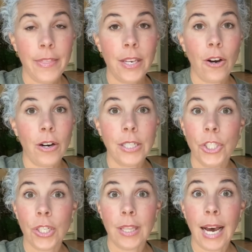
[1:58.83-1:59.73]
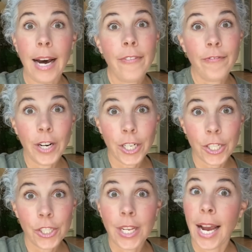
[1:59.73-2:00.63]
Then on July
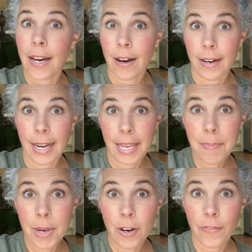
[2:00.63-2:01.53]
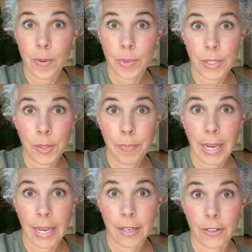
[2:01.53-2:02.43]
1st, I got an email from Wisdom
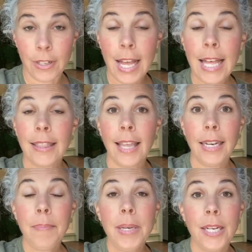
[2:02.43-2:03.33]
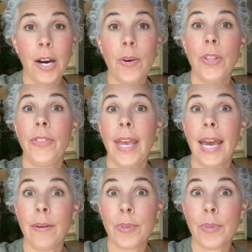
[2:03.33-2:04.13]
Panel letting me know that they had